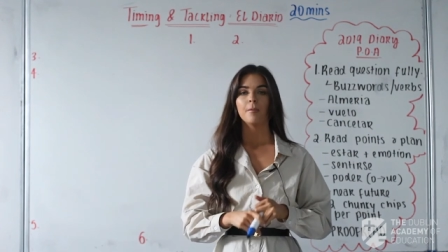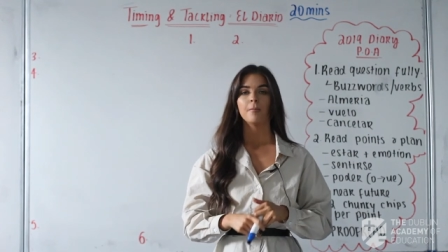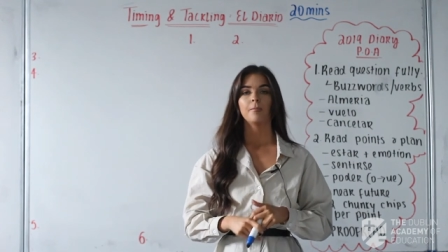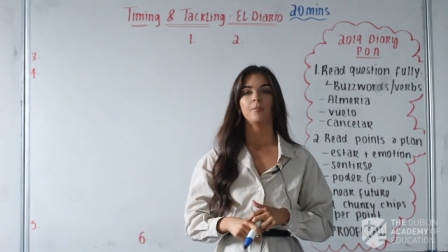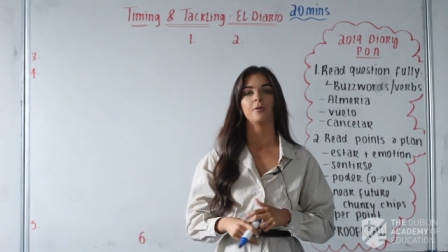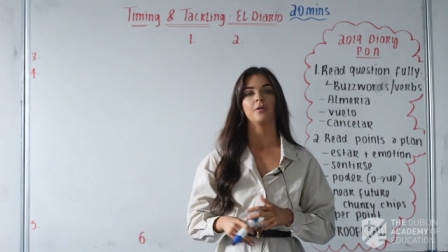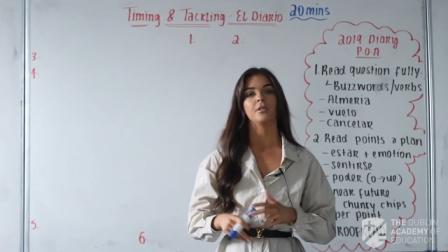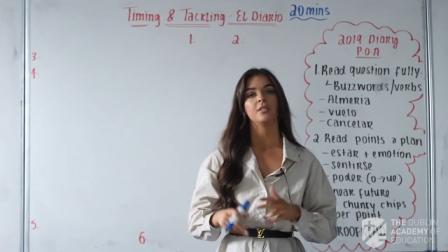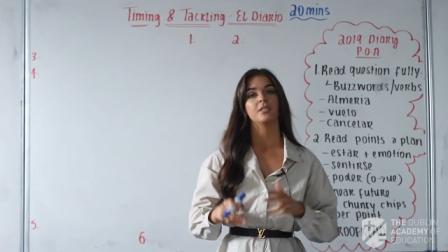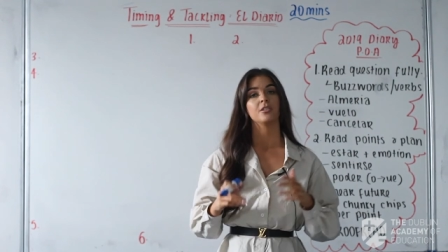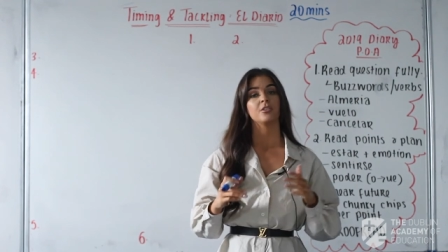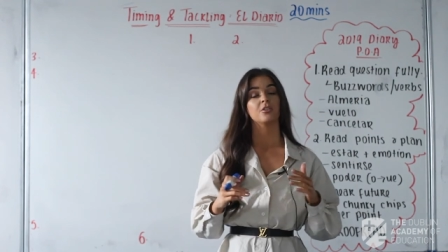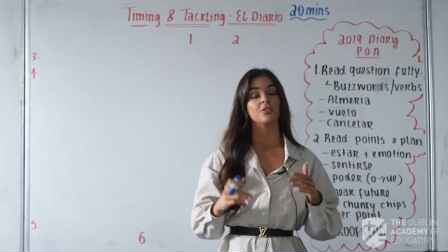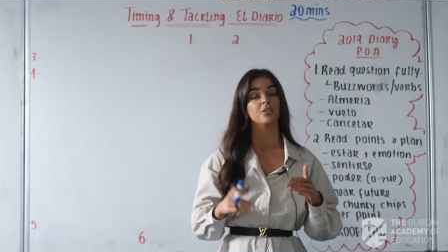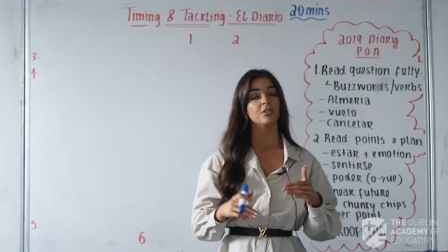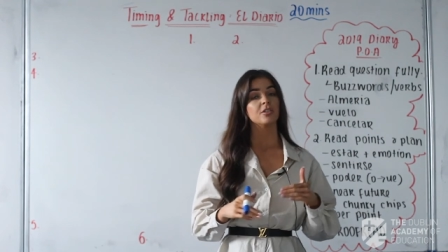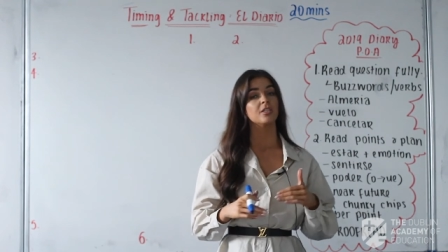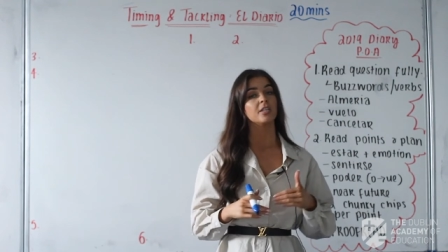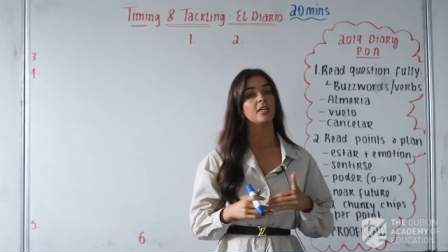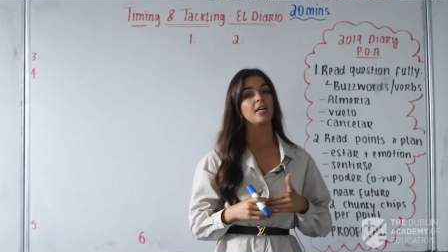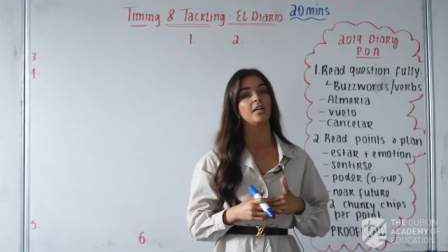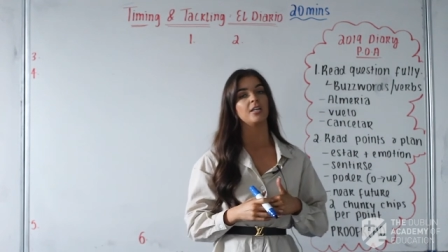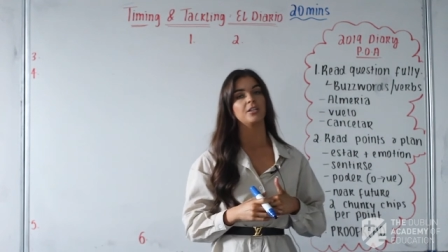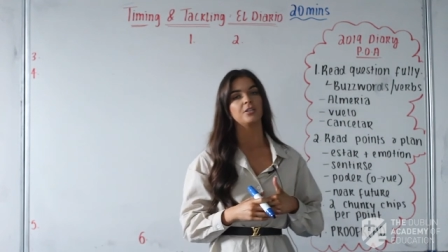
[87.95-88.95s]
but just
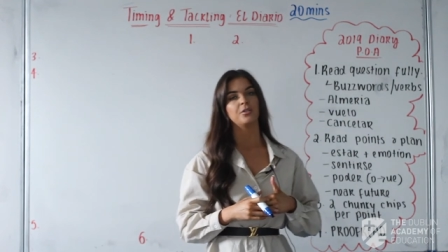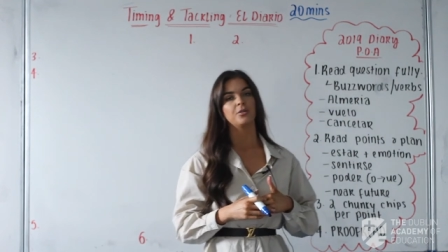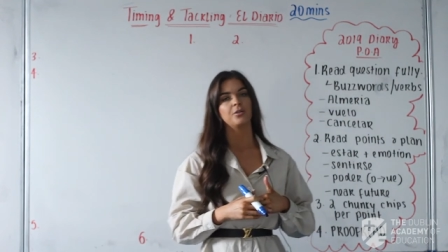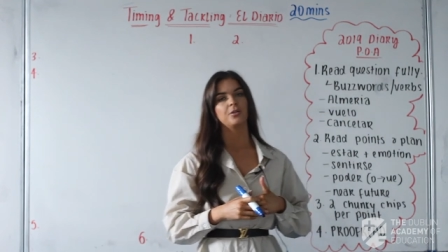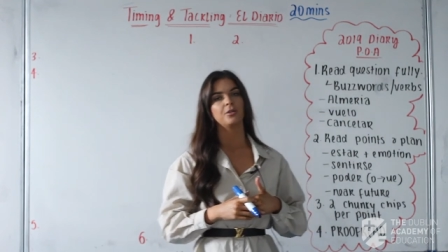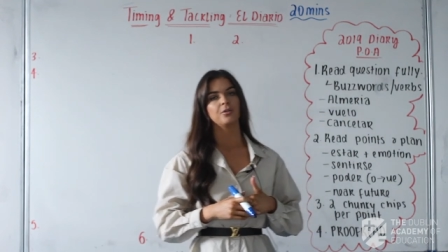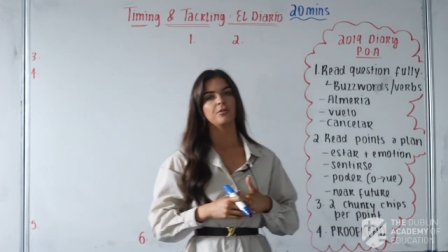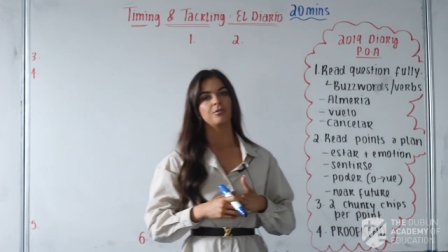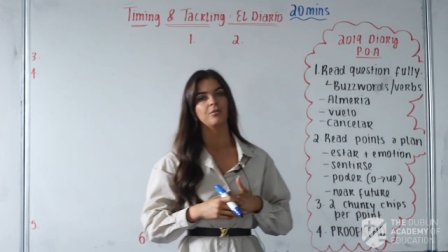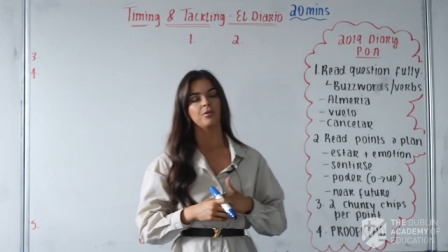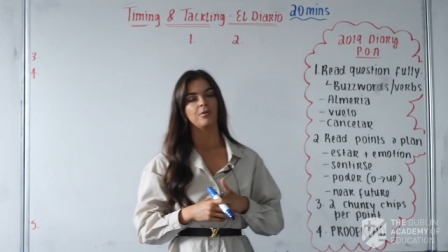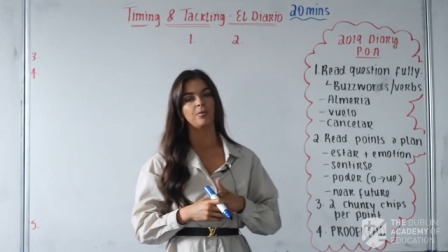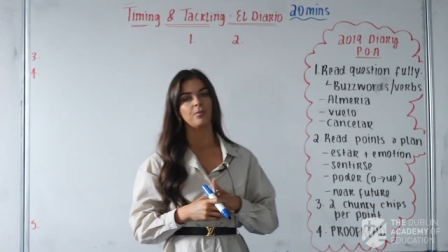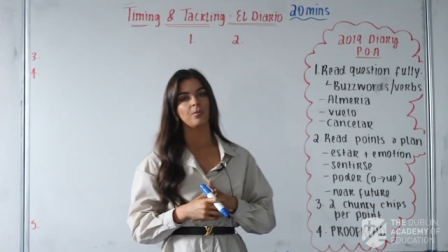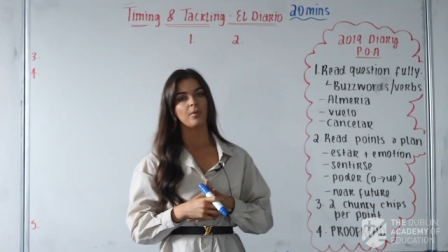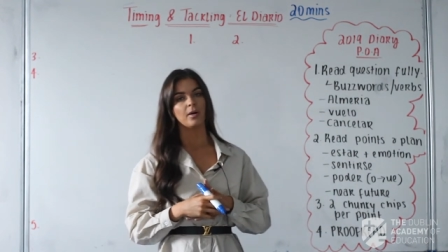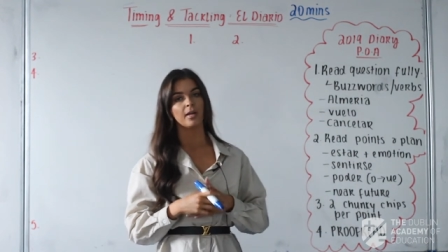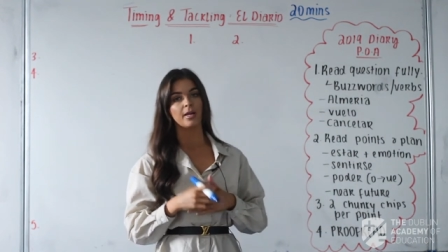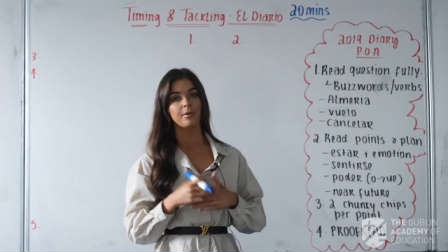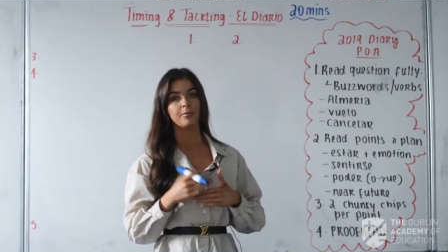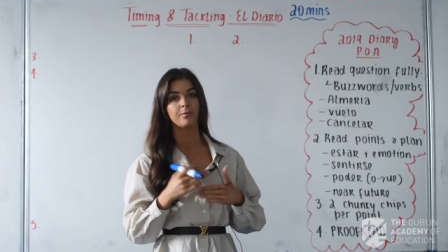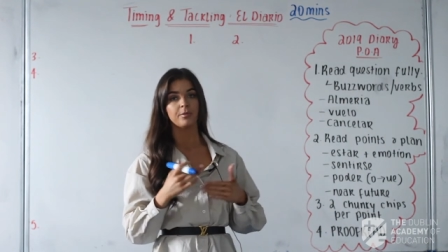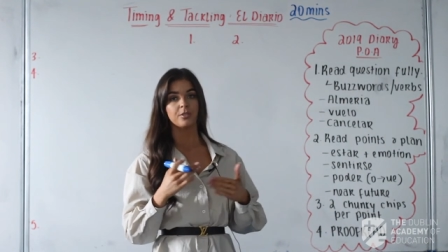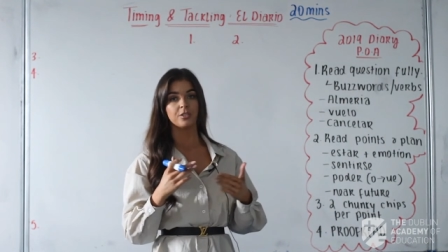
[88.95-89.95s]
to kind of talk you through
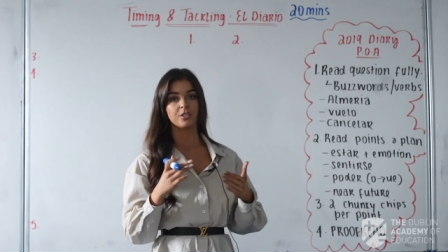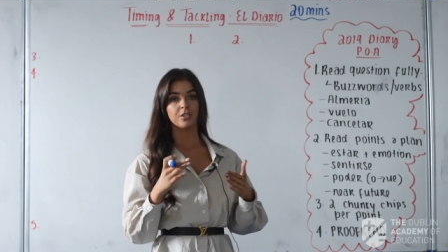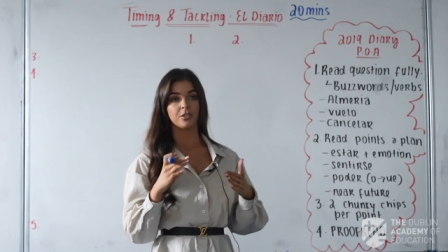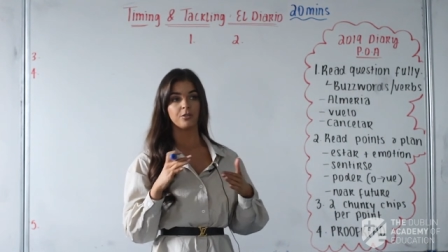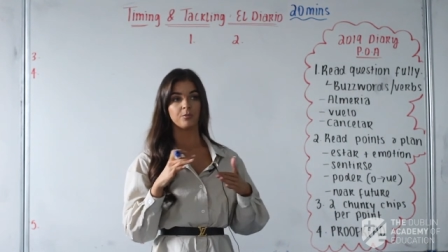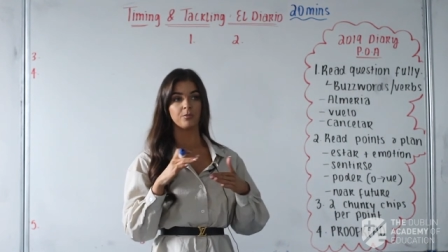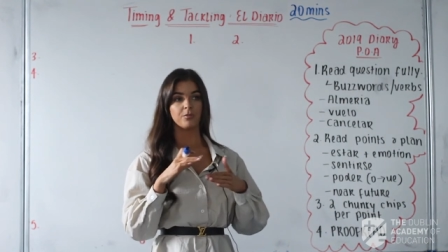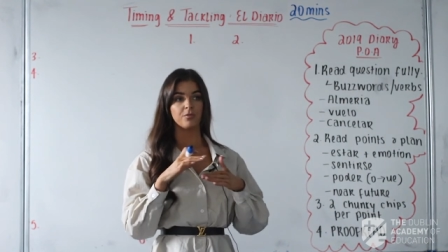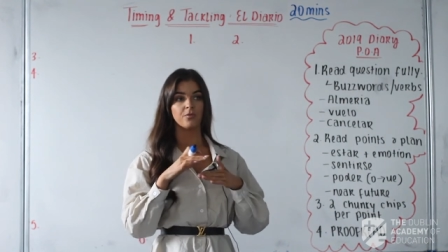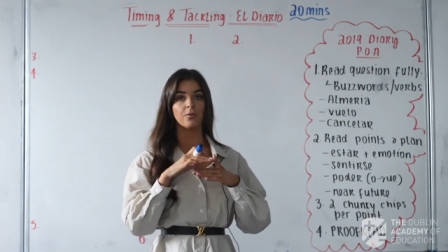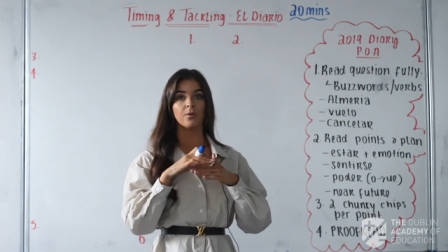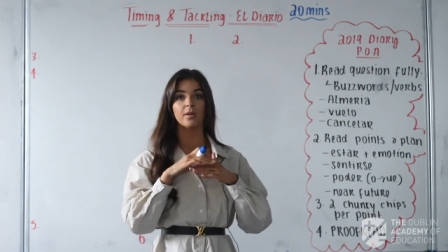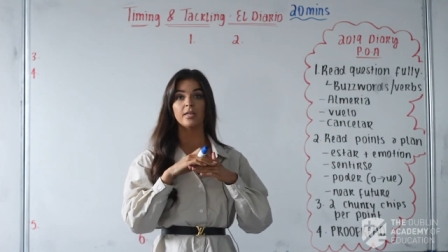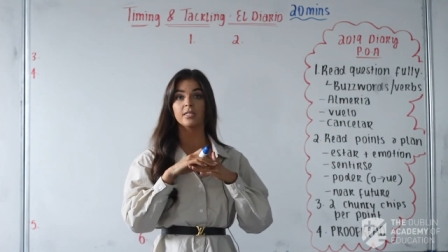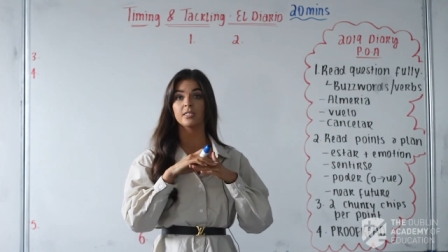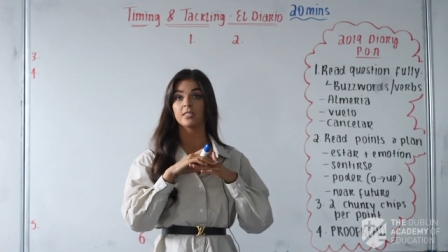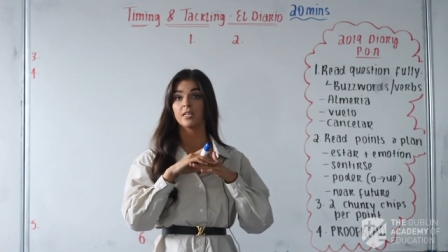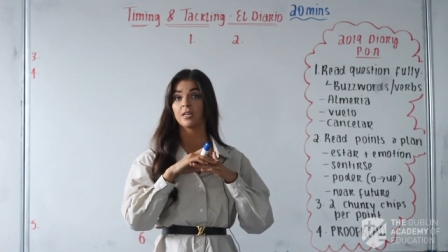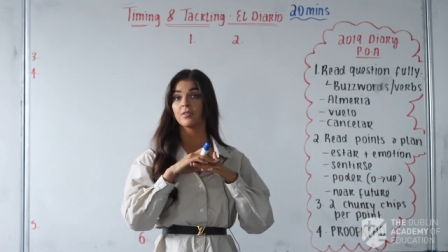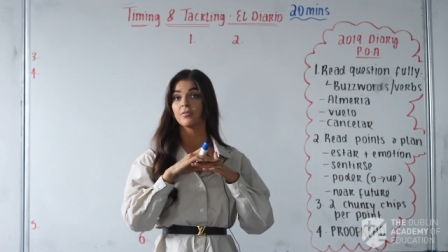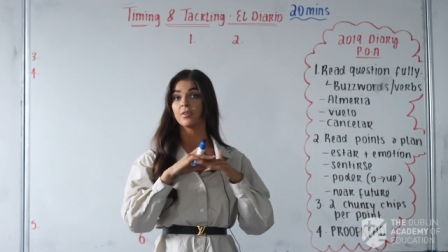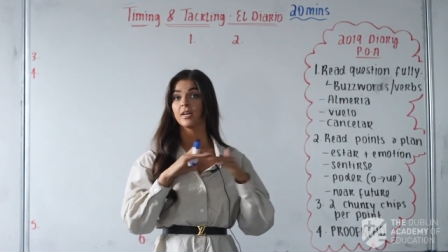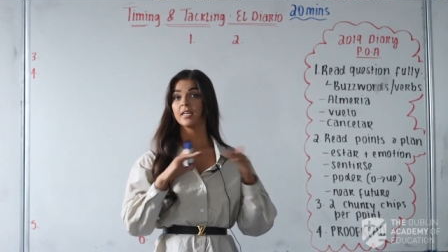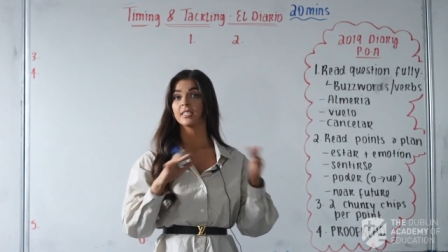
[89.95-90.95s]
what I would do before I
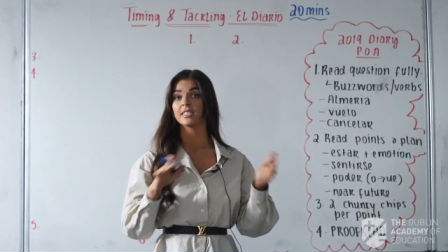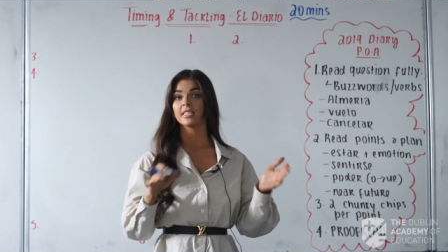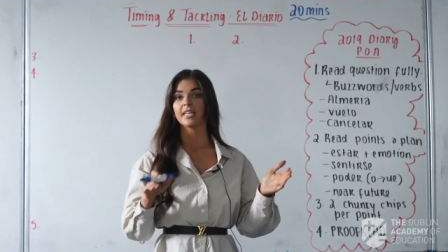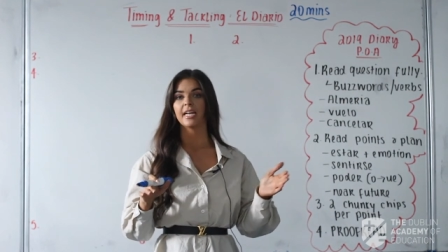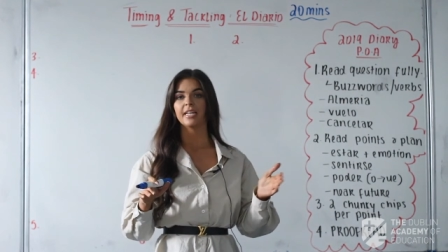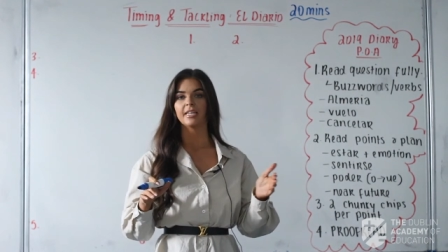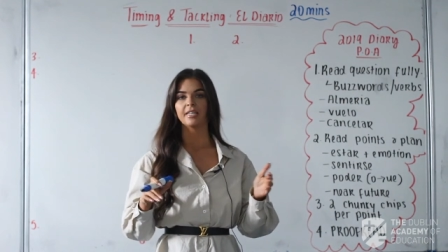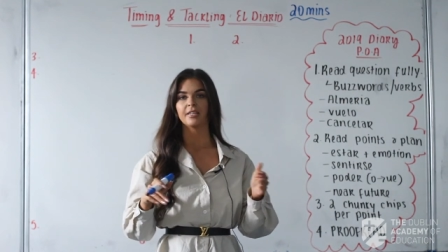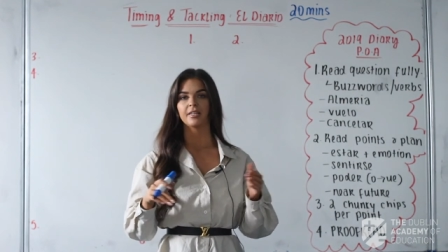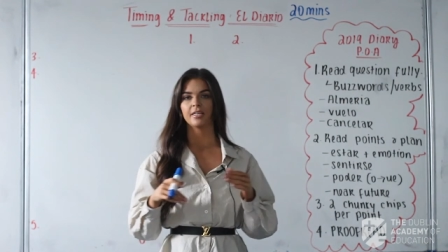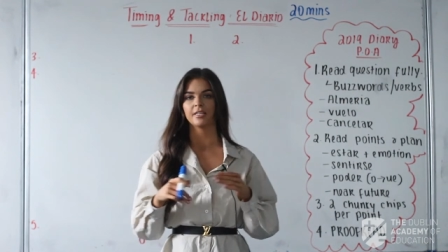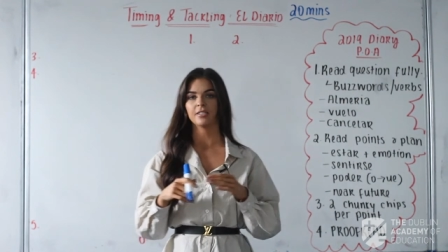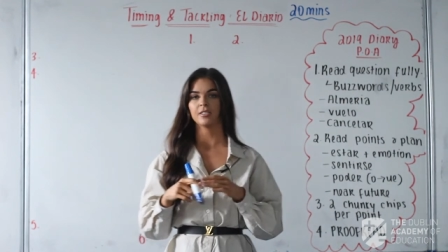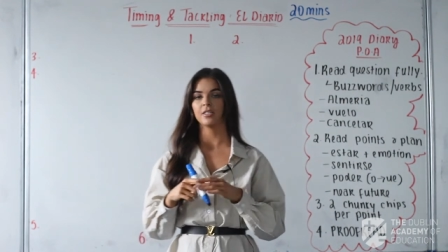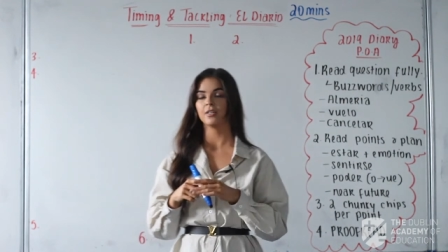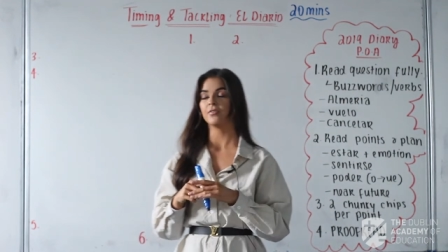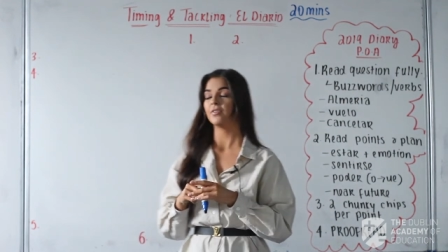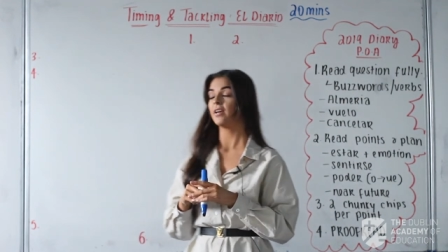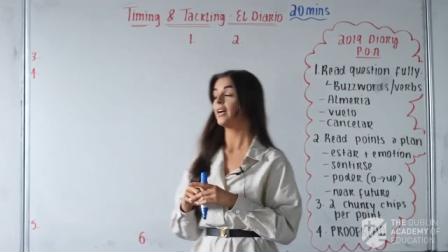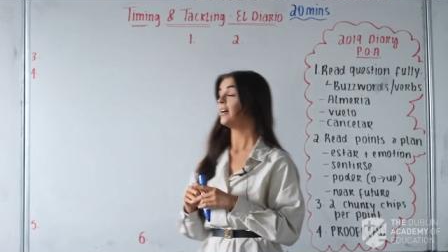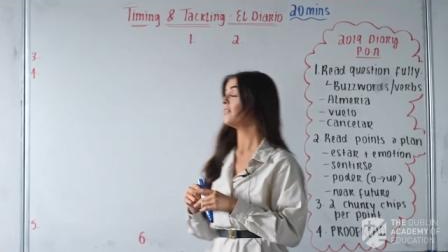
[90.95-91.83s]
start writing anything. So if you